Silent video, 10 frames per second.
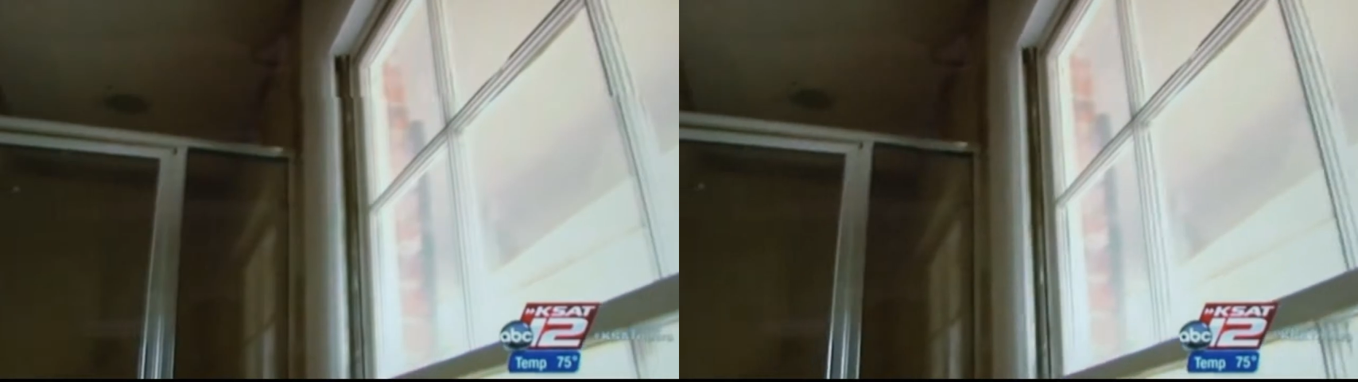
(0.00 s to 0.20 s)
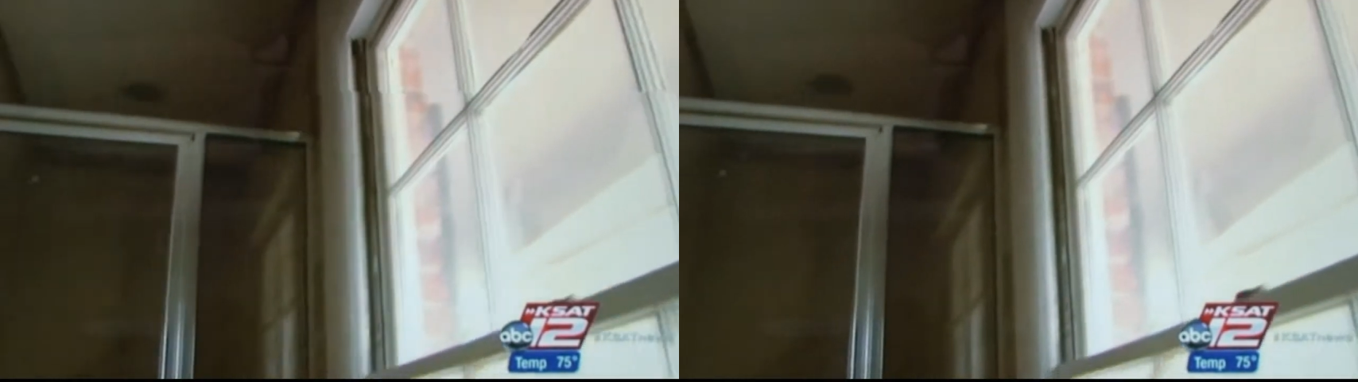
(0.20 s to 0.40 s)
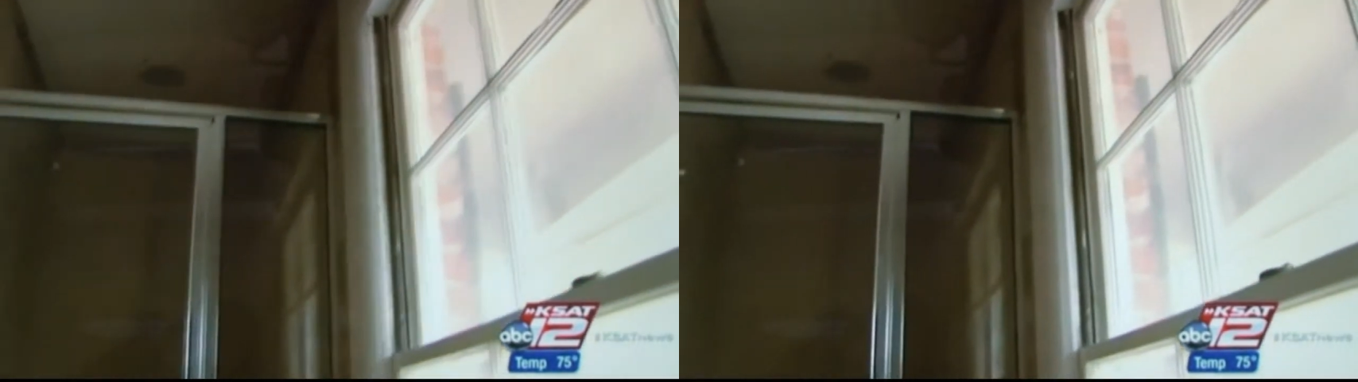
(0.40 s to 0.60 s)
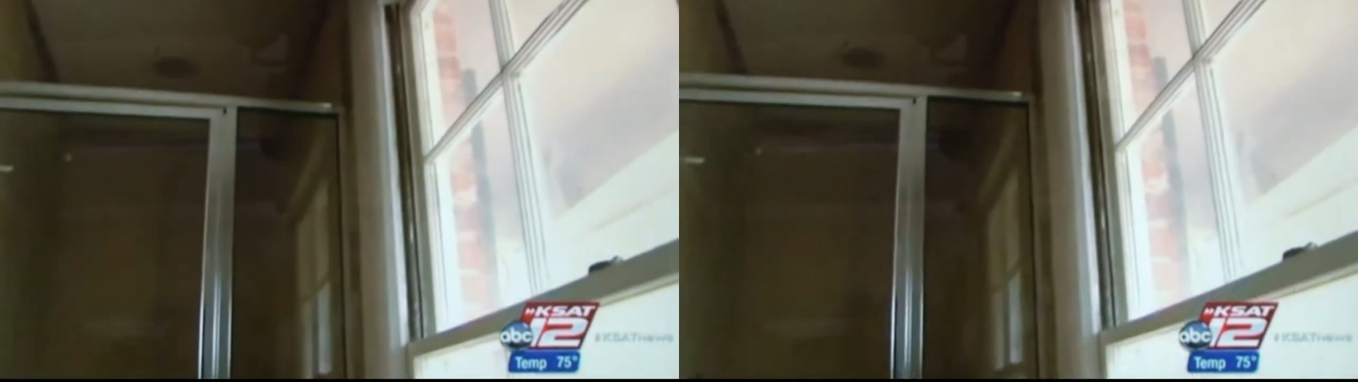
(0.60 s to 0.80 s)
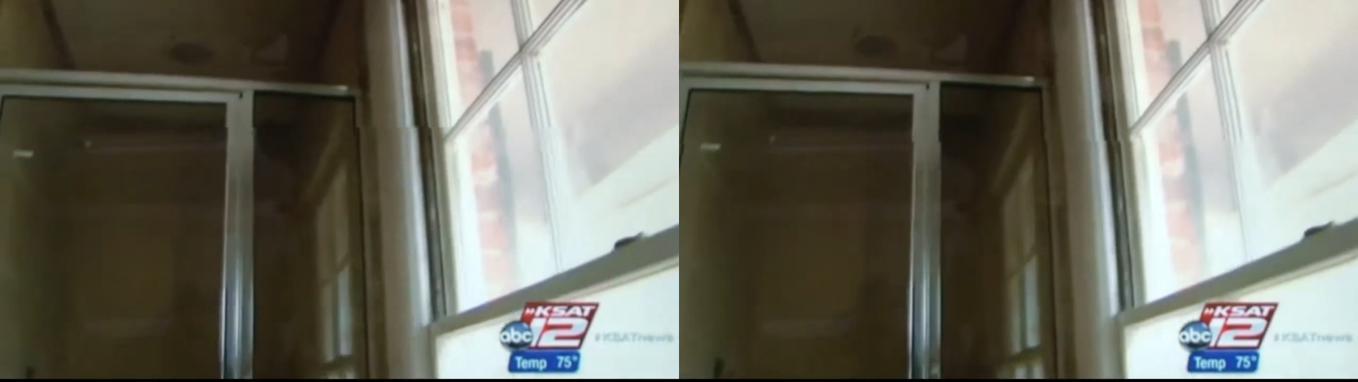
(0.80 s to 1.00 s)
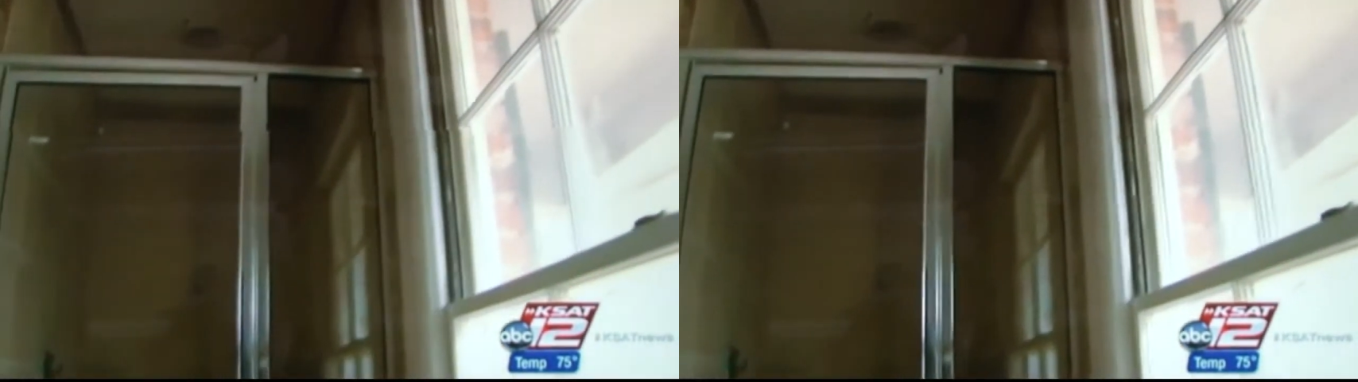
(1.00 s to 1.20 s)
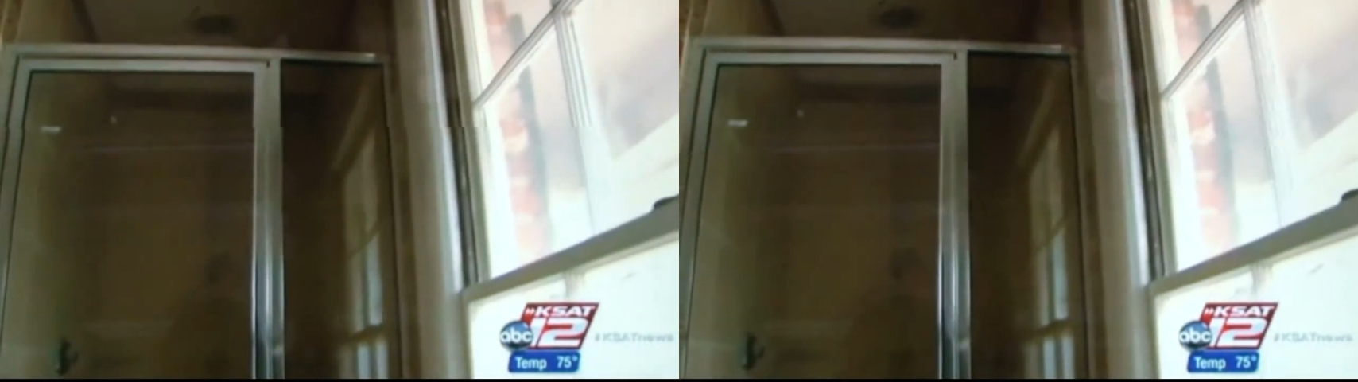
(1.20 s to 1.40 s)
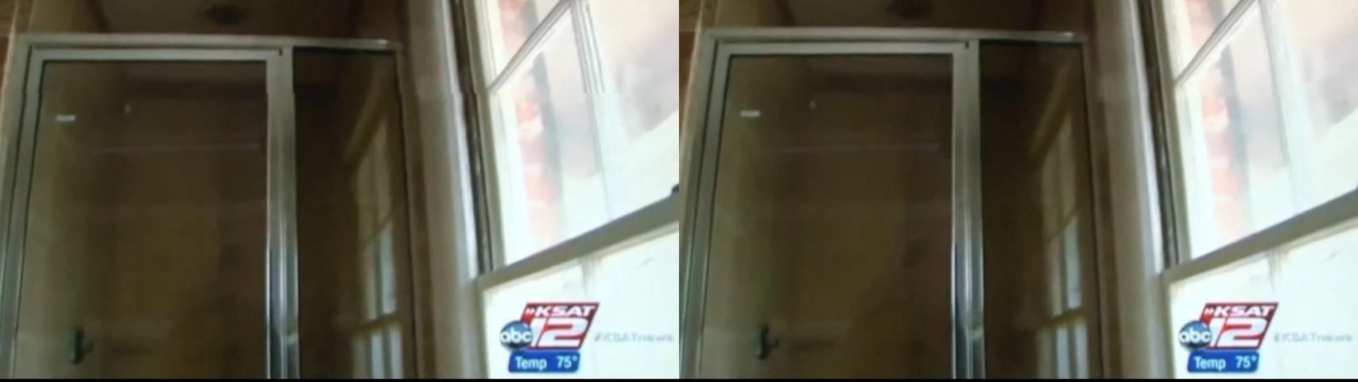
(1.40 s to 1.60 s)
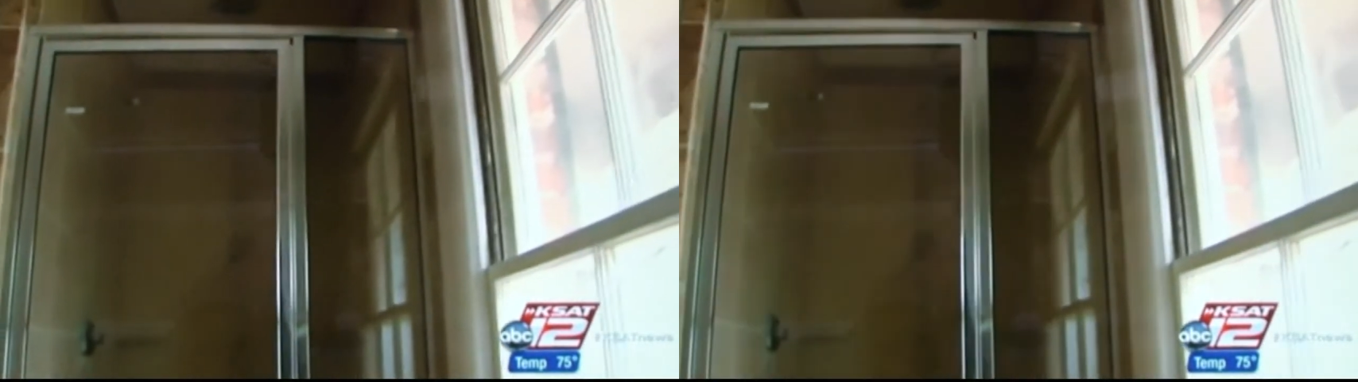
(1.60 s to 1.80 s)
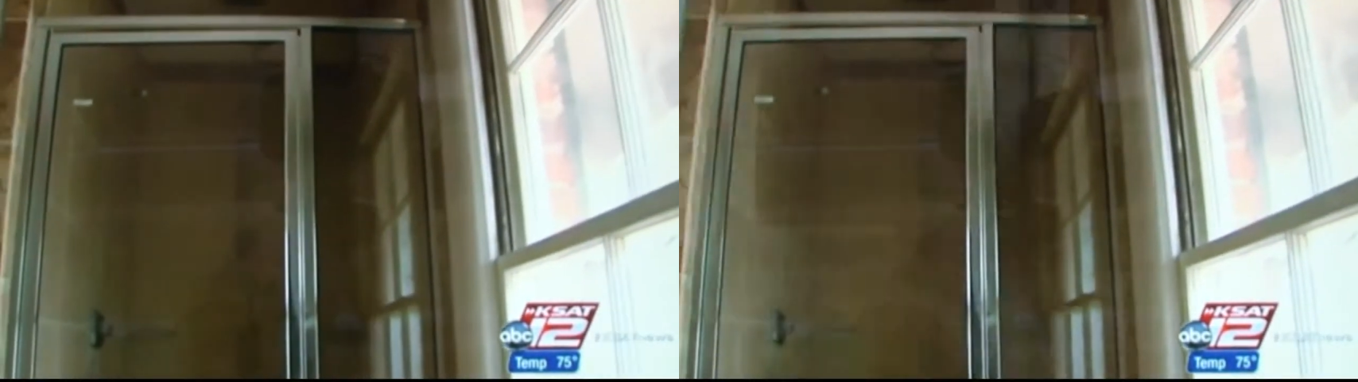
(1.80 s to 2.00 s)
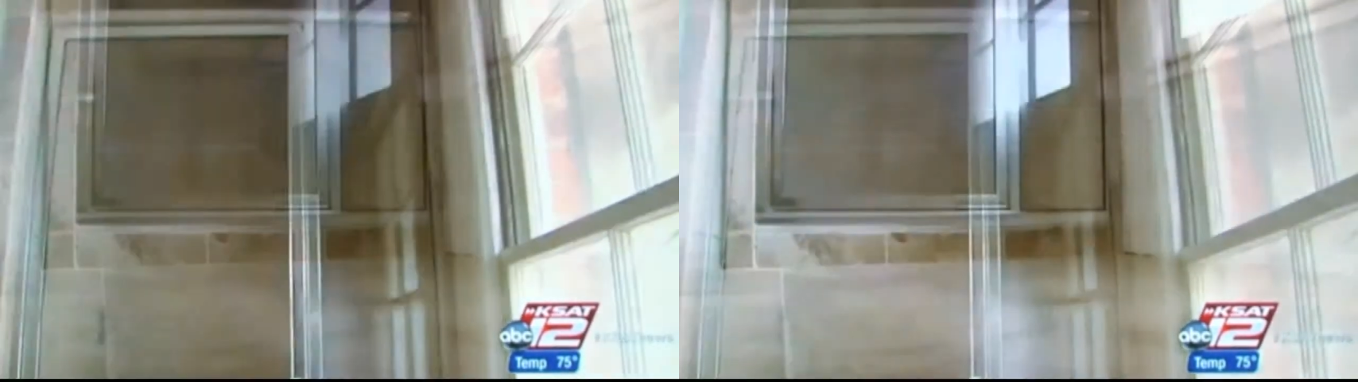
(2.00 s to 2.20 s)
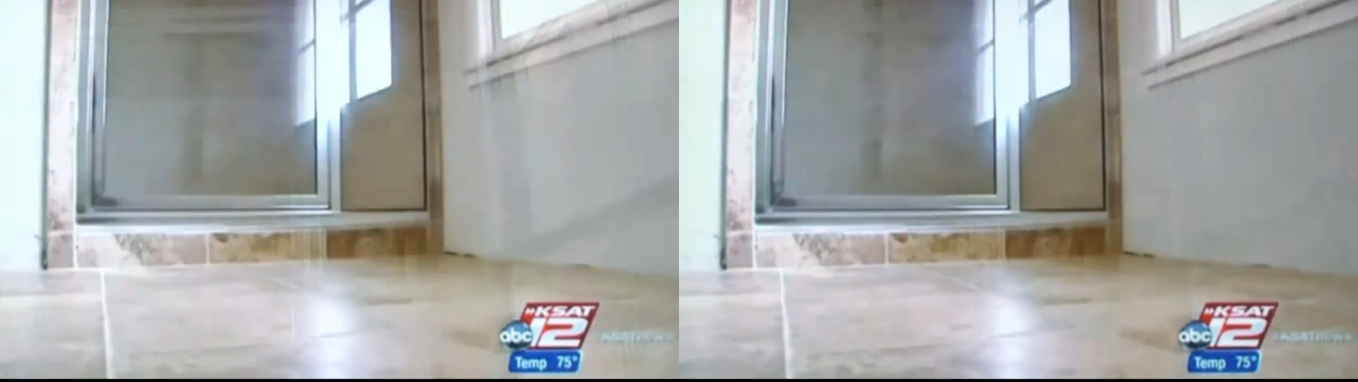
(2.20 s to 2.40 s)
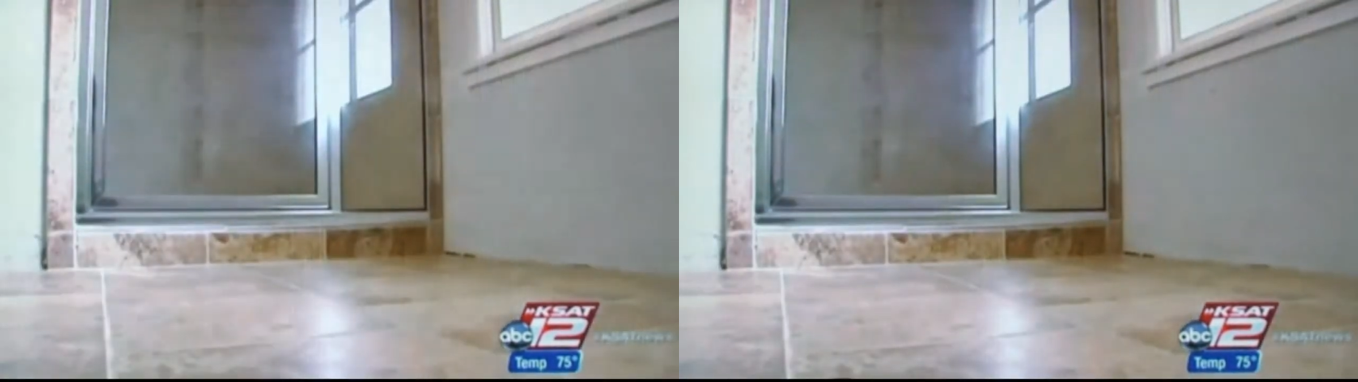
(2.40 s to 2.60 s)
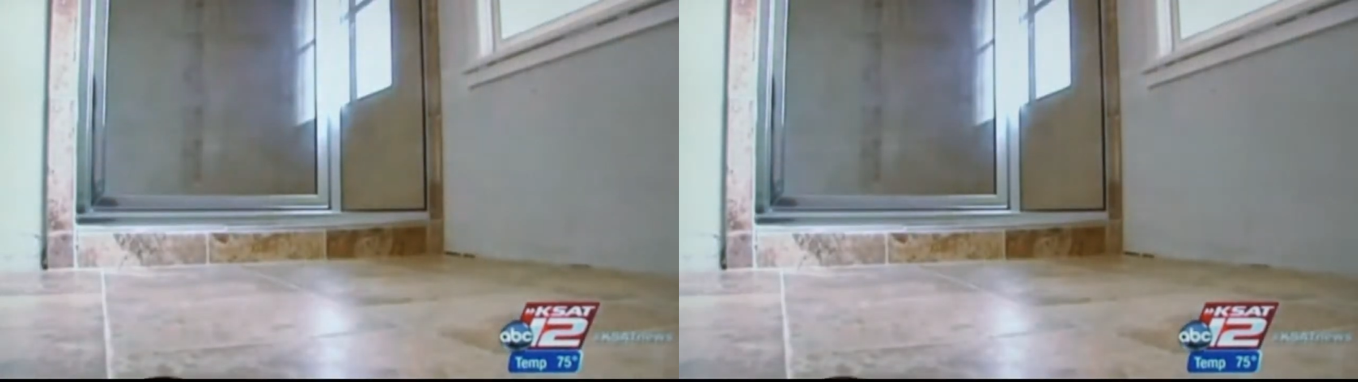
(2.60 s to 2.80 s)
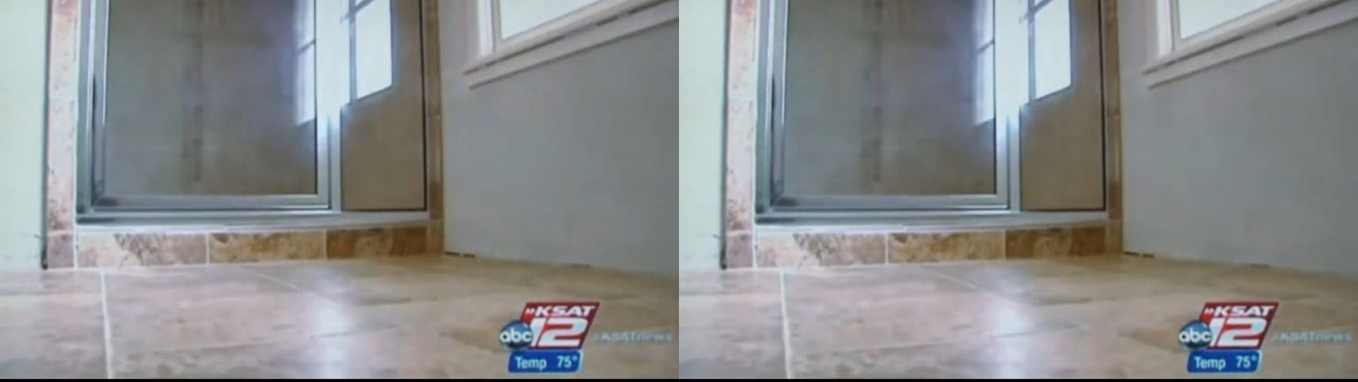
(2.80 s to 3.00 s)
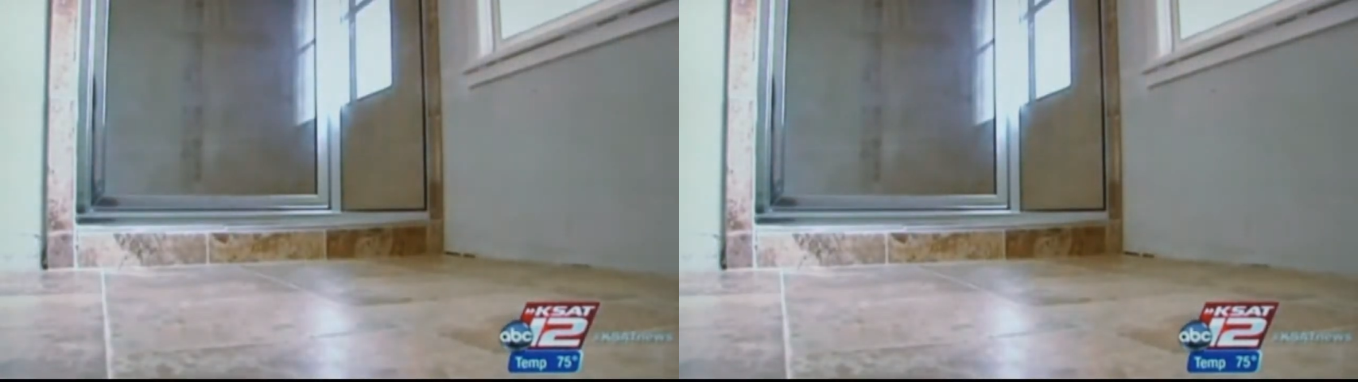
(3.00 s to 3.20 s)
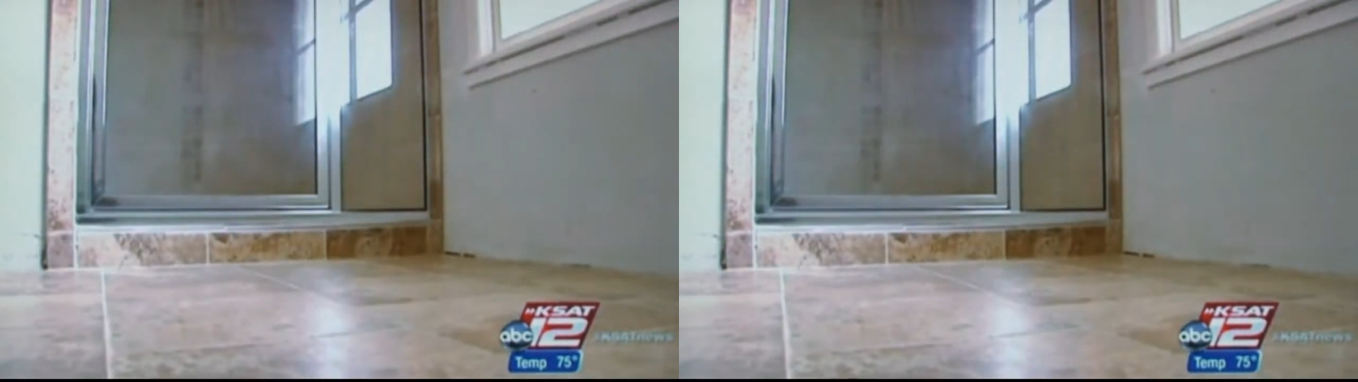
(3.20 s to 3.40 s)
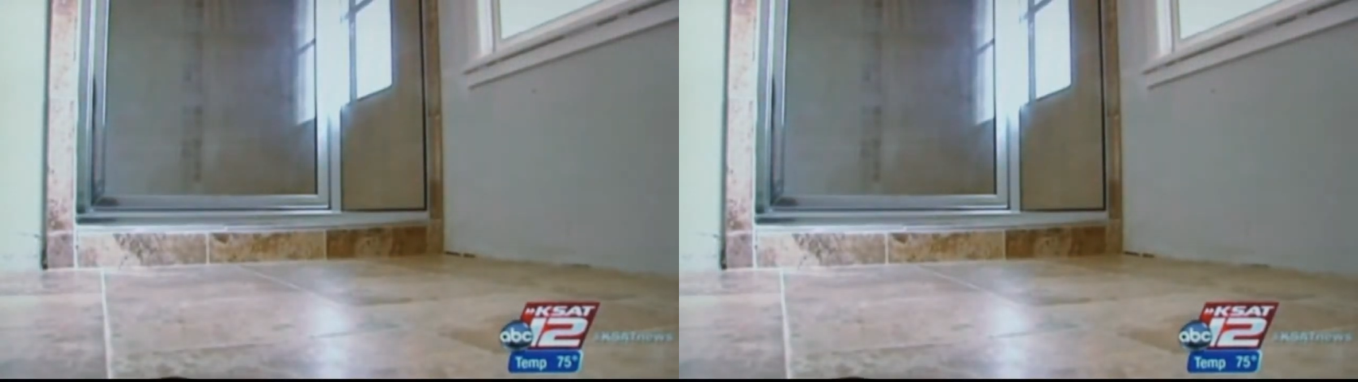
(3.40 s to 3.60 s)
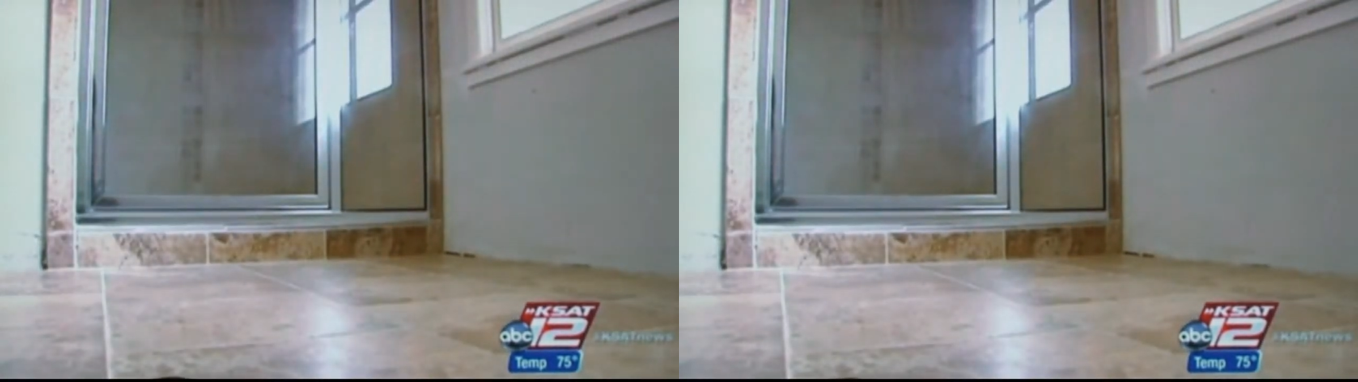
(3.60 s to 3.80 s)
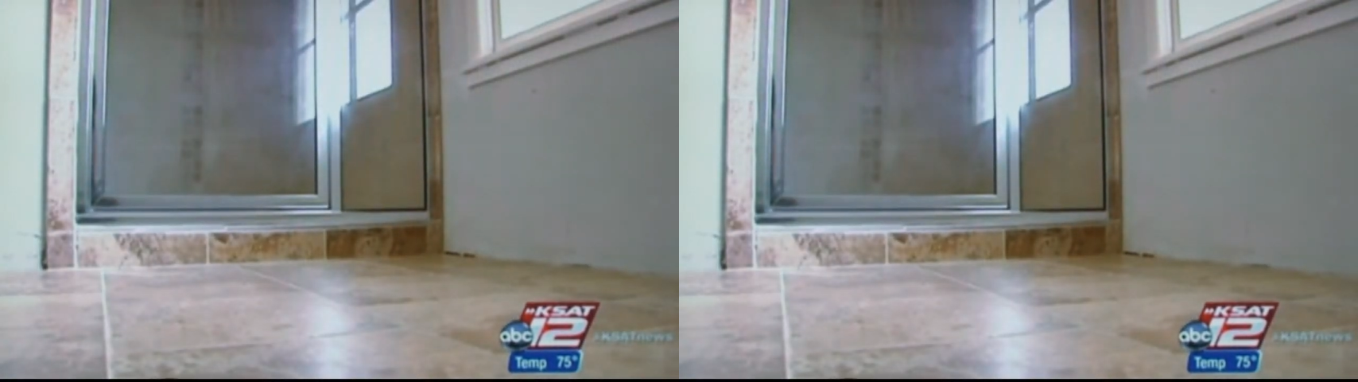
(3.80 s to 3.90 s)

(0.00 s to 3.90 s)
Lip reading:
(no speaker visible)